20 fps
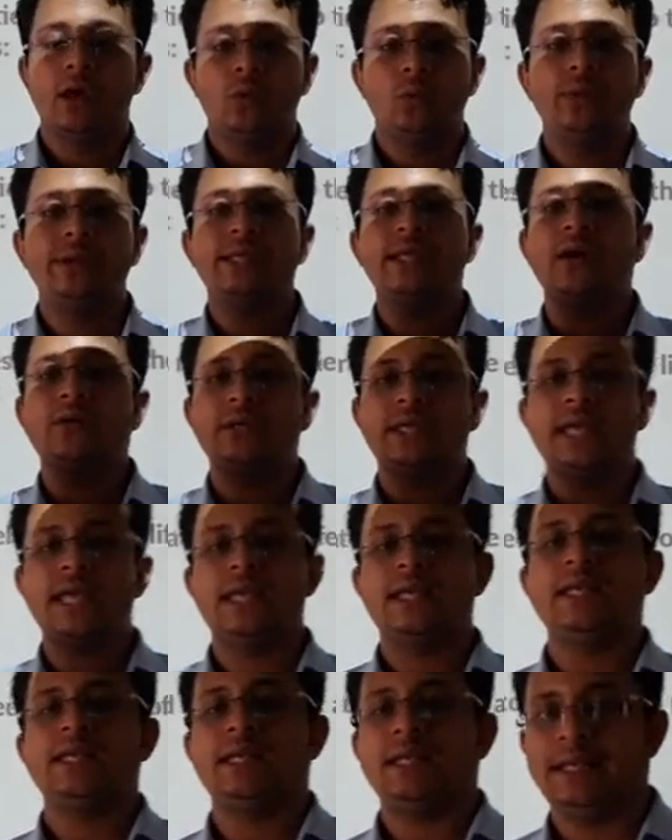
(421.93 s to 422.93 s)
without
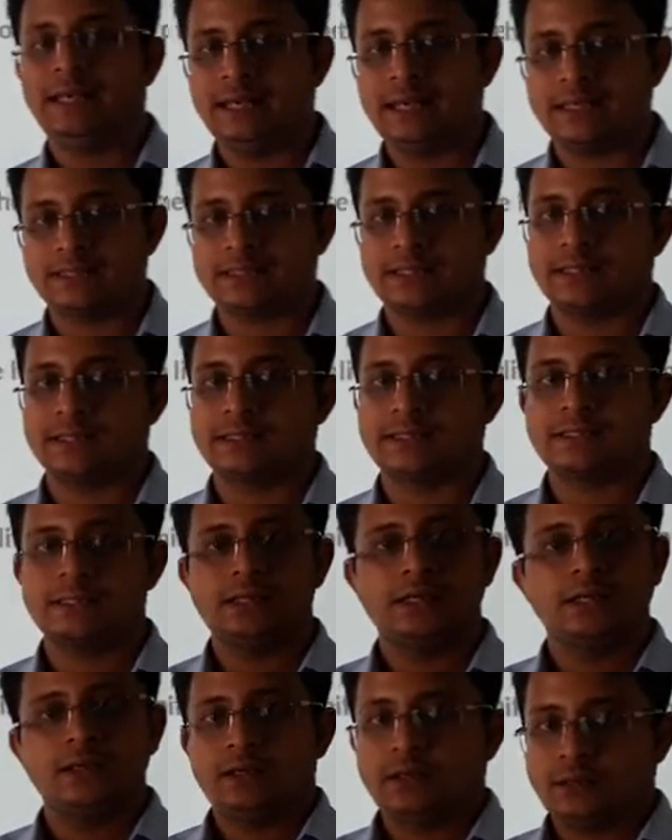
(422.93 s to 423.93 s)
any illnesses,
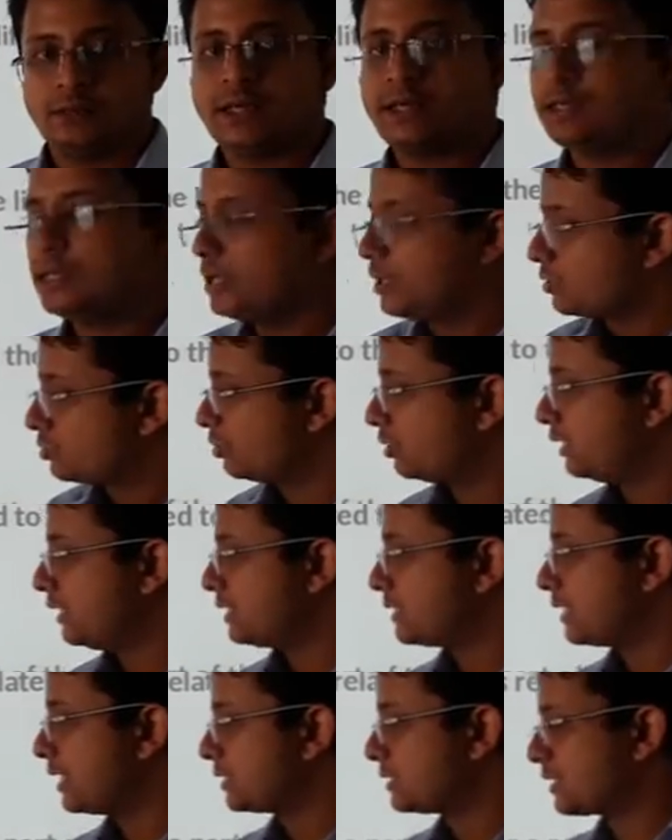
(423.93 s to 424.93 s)
right? So
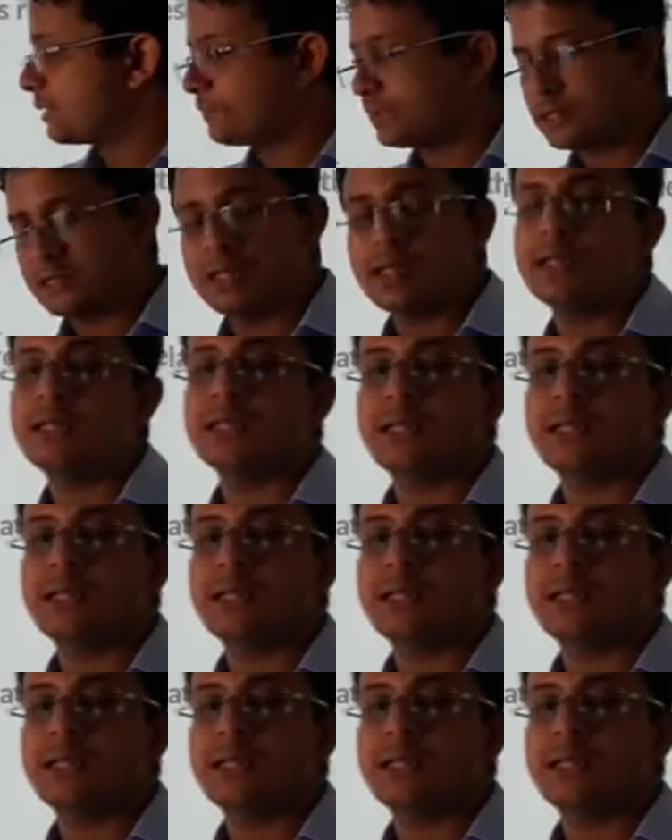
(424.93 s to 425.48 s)
these are some certain